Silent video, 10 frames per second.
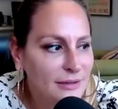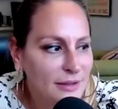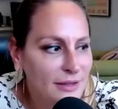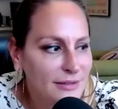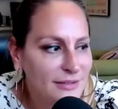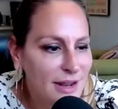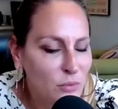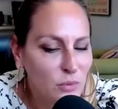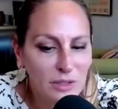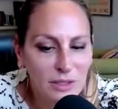It's not
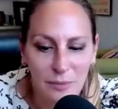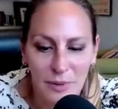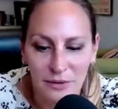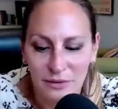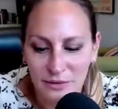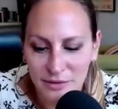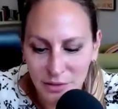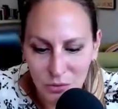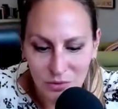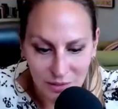really about
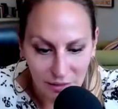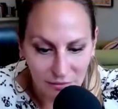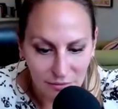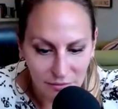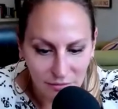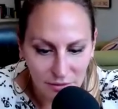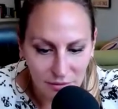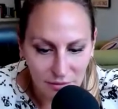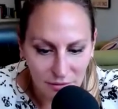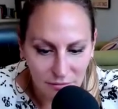Susan.
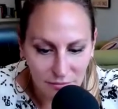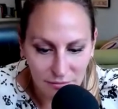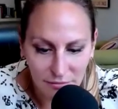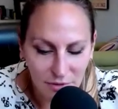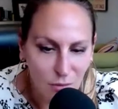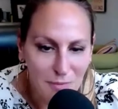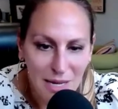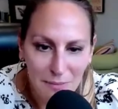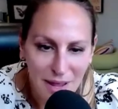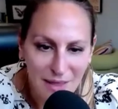
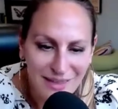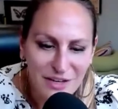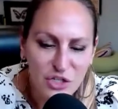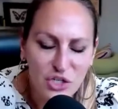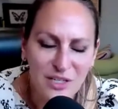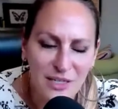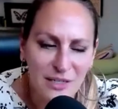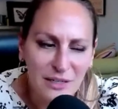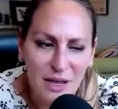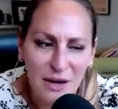
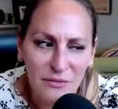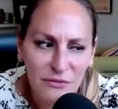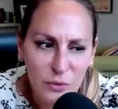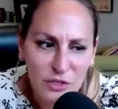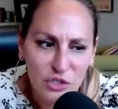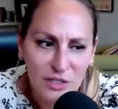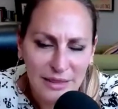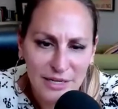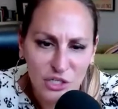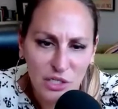Maybe unfortunately, I
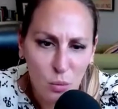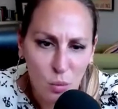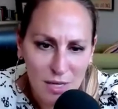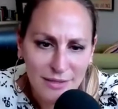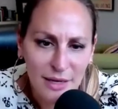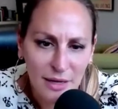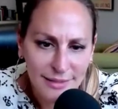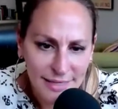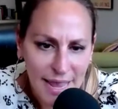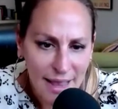think she was
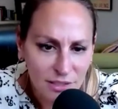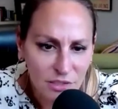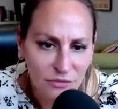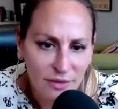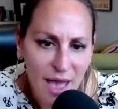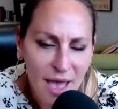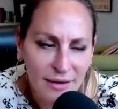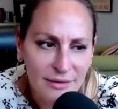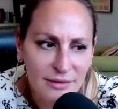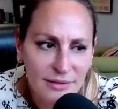attacked for
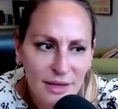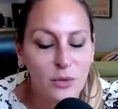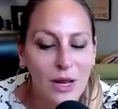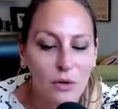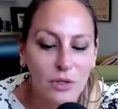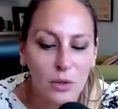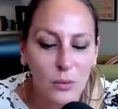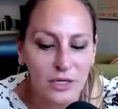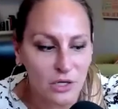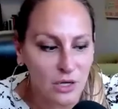that. So I don't really
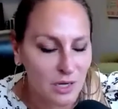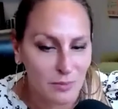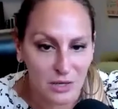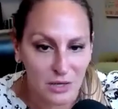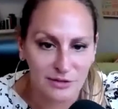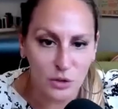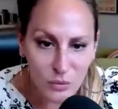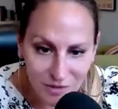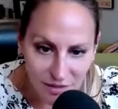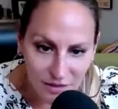want to talk about
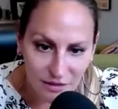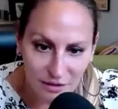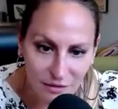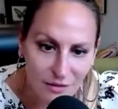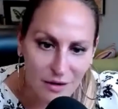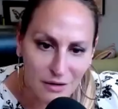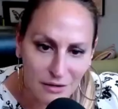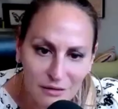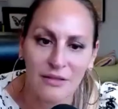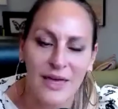Susan and her
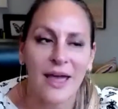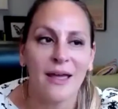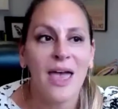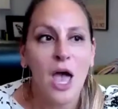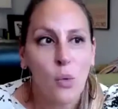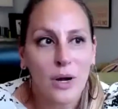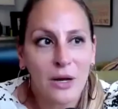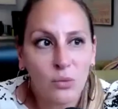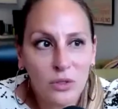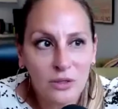article and that. What I
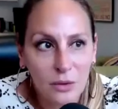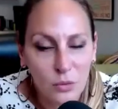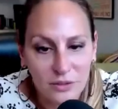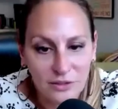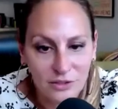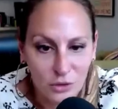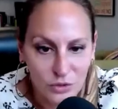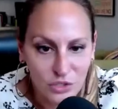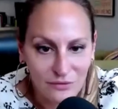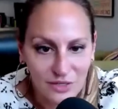really want to do,
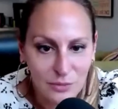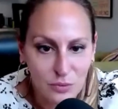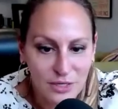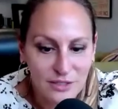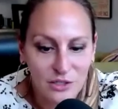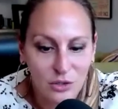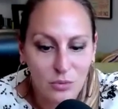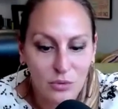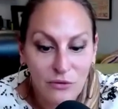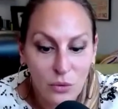which I've expressed to you
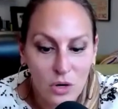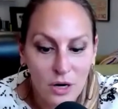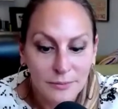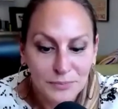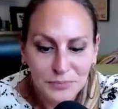before,